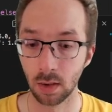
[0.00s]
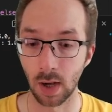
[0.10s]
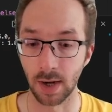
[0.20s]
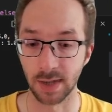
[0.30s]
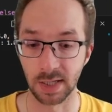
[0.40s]

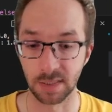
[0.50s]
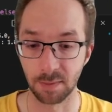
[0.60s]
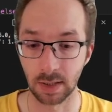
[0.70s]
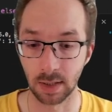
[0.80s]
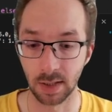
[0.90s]
And as
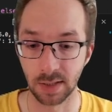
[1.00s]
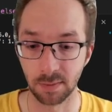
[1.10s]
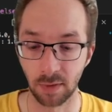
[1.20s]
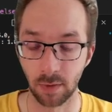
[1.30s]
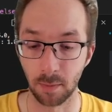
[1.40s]
expected, this
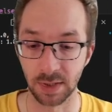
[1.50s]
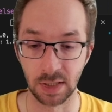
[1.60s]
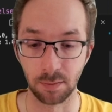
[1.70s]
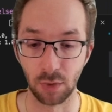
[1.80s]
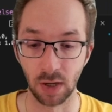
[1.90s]
performance
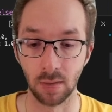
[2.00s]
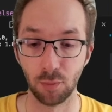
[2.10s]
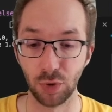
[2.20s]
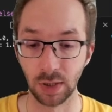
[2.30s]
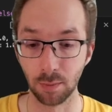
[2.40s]
is
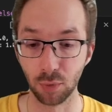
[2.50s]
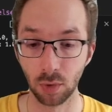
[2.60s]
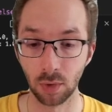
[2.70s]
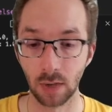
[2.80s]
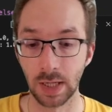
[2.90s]
pretty poor,
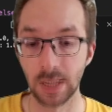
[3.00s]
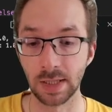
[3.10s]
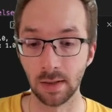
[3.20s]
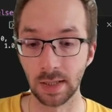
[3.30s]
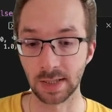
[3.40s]
and in
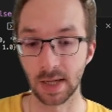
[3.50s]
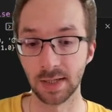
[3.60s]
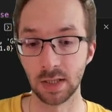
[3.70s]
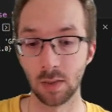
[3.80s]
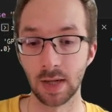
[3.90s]
this
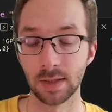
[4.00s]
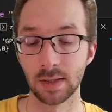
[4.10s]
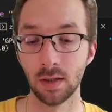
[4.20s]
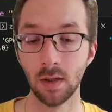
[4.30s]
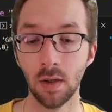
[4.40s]
case it was
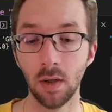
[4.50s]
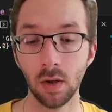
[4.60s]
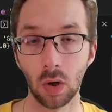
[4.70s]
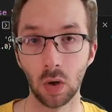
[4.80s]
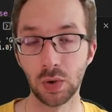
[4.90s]

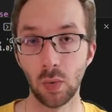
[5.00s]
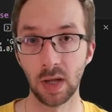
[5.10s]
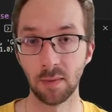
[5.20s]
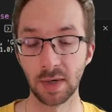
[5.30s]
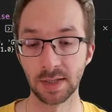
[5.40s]
close to
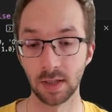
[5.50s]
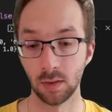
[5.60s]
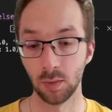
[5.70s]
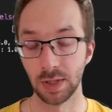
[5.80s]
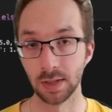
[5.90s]
8%,
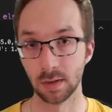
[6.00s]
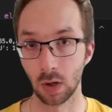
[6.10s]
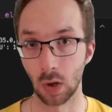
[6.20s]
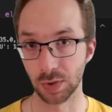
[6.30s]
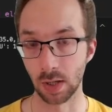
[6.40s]
which is
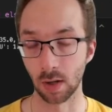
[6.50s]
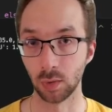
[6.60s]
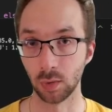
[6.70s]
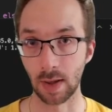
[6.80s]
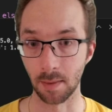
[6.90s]
close enough to
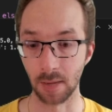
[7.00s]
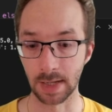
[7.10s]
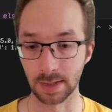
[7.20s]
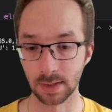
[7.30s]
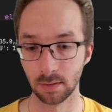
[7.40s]
random
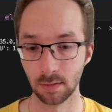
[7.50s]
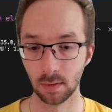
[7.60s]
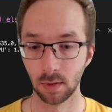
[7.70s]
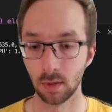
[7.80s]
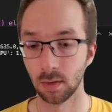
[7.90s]
guess.
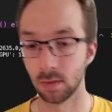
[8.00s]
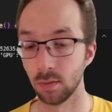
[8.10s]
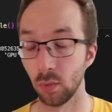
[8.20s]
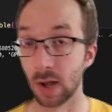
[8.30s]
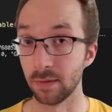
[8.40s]

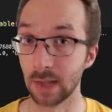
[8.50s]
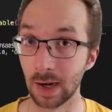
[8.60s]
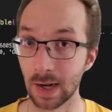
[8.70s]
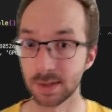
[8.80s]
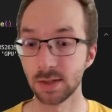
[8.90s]
We have 10
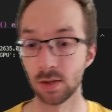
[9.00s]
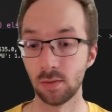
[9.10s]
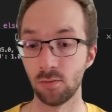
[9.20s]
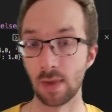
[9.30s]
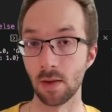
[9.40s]
classes, so
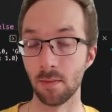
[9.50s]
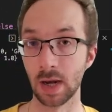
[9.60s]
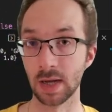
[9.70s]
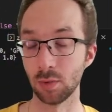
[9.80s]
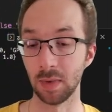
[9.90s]
random
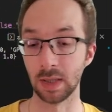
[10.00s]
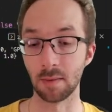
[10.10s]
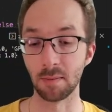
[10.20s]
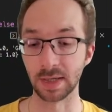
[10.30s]
guess will be 10%.